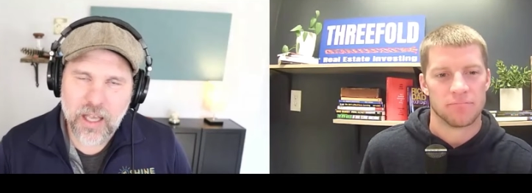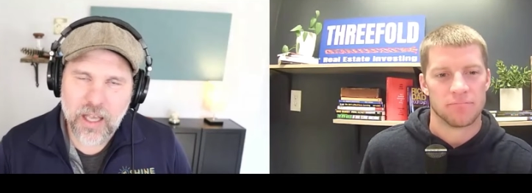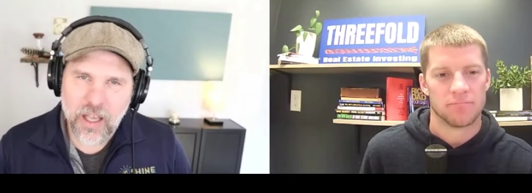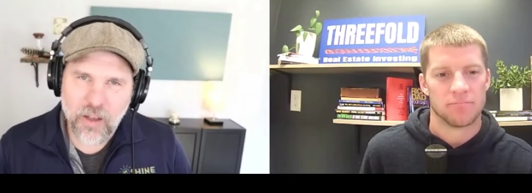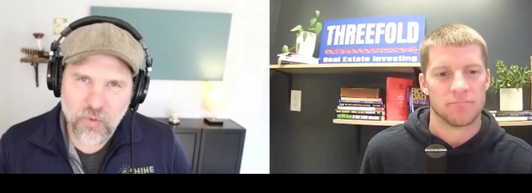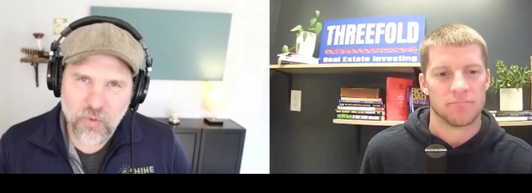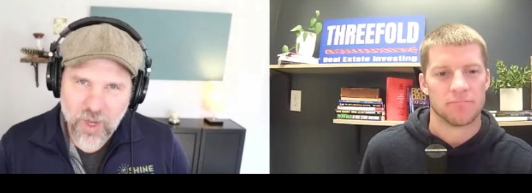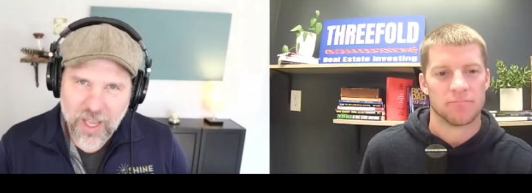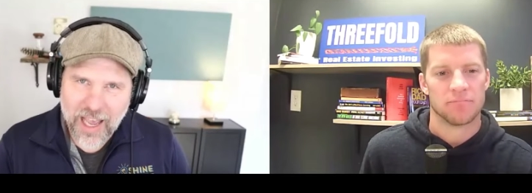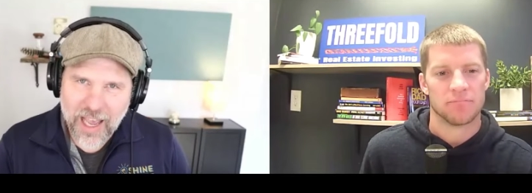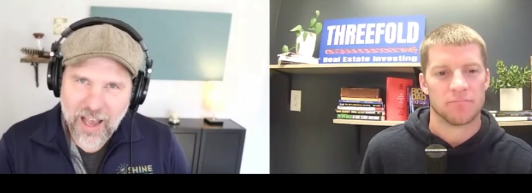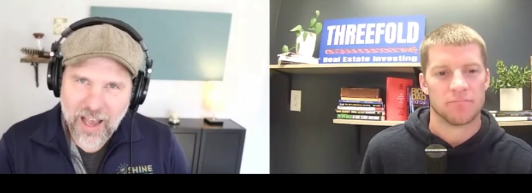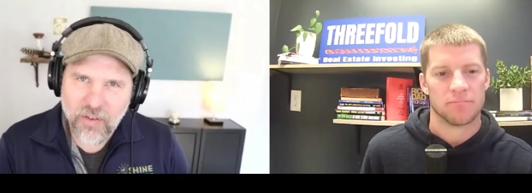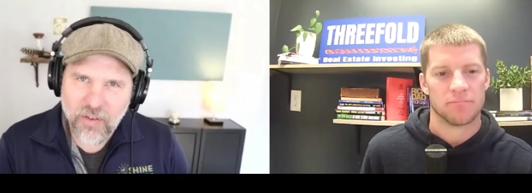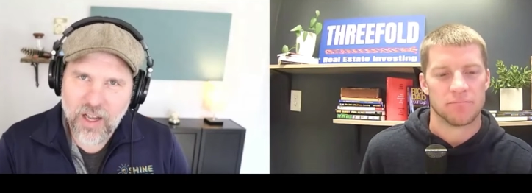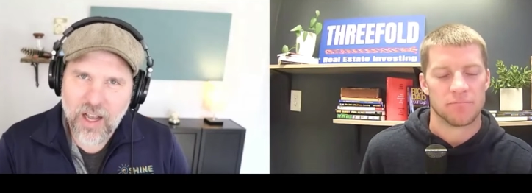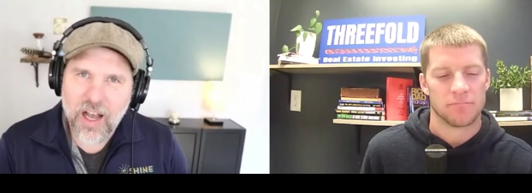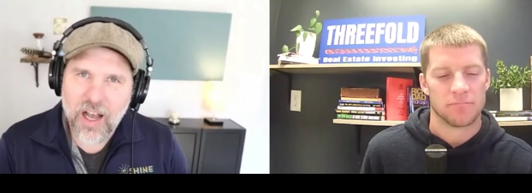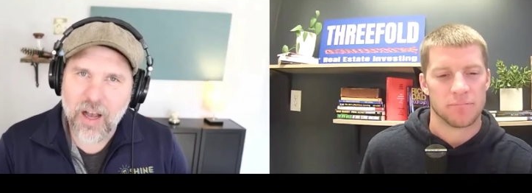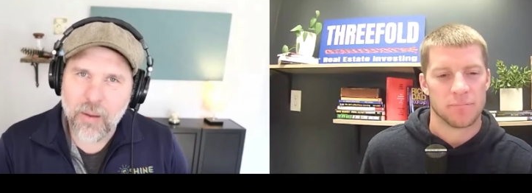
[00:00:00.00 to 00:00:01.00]
Speaker 1: if we have
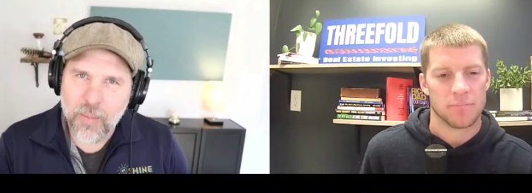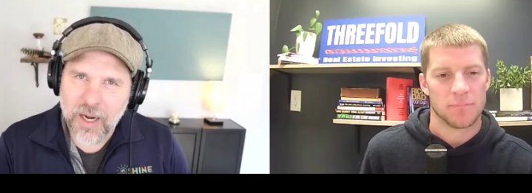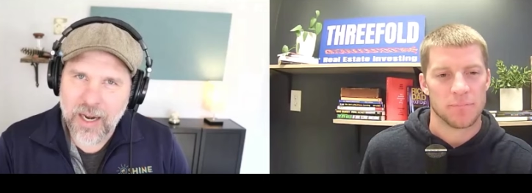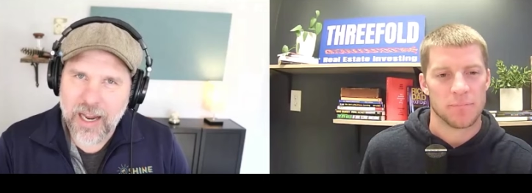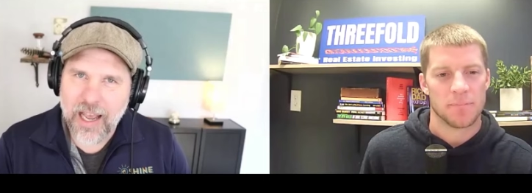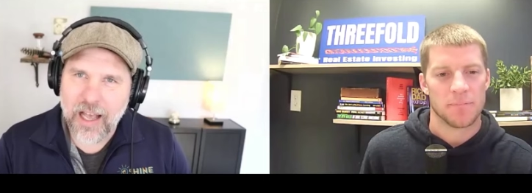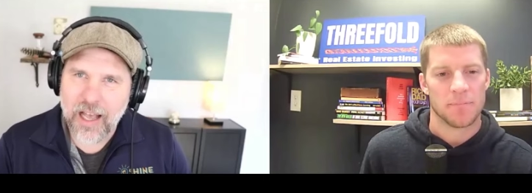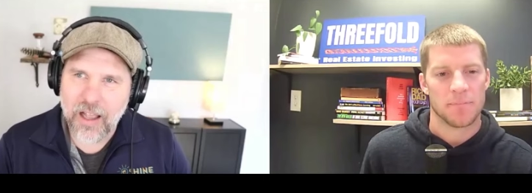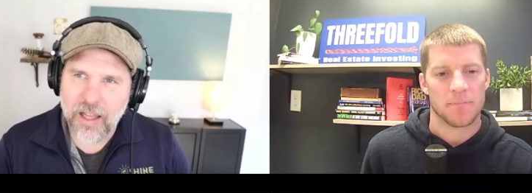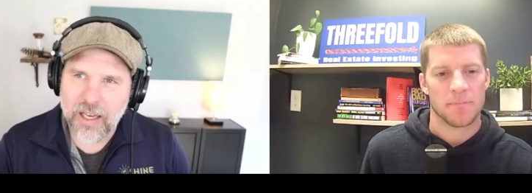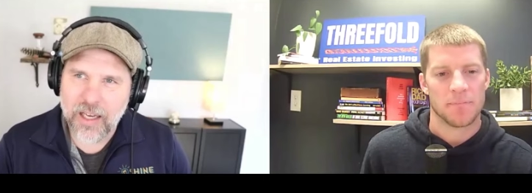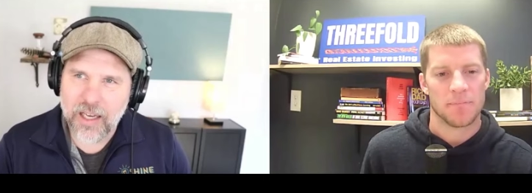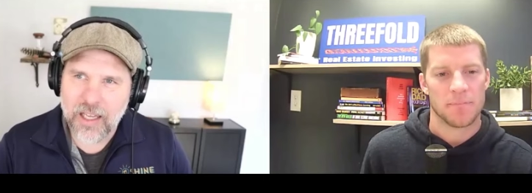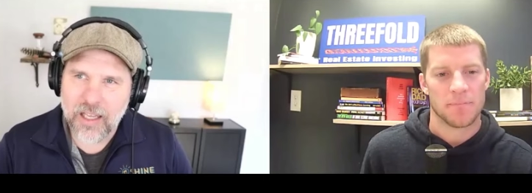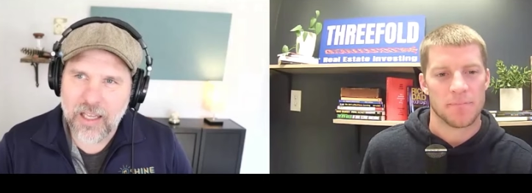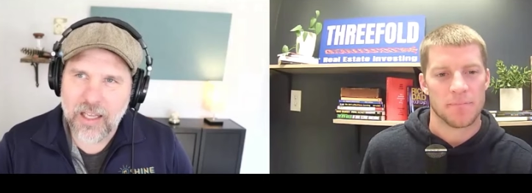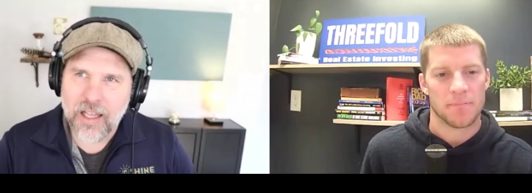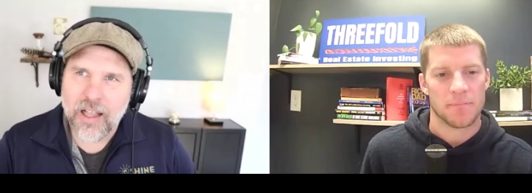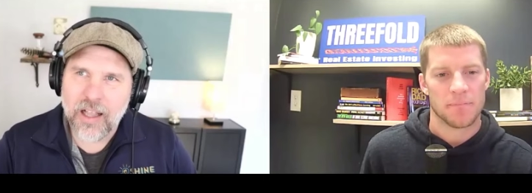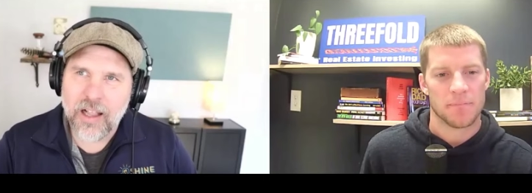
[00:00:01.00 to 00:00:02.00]
a
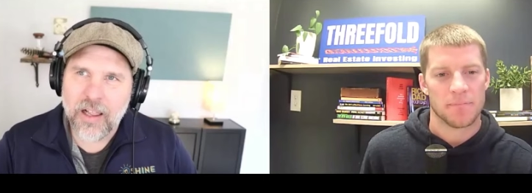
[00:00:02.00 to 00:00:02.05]
commonality